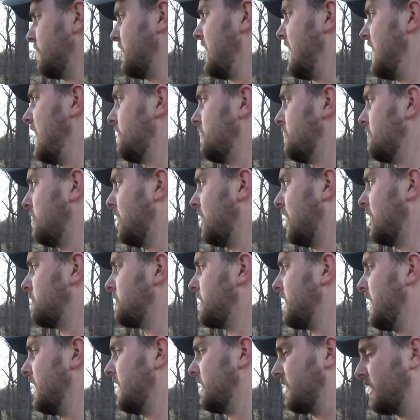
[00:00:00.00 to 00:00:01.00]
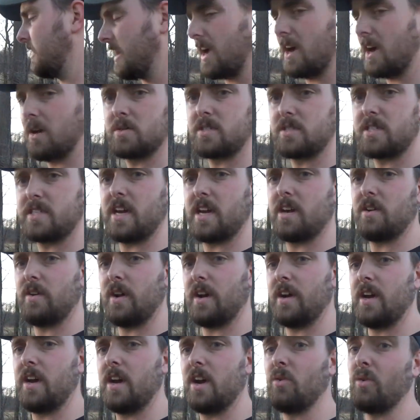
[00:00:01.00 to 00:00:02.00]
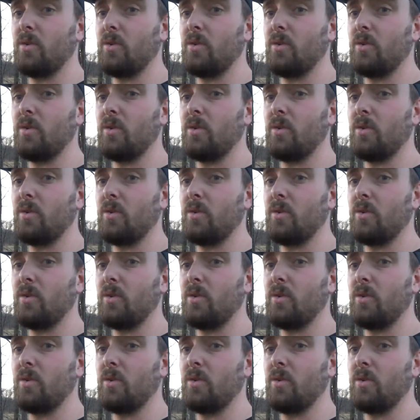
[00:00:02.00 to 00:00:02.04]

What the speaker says: have a bobcat and coyote set right here.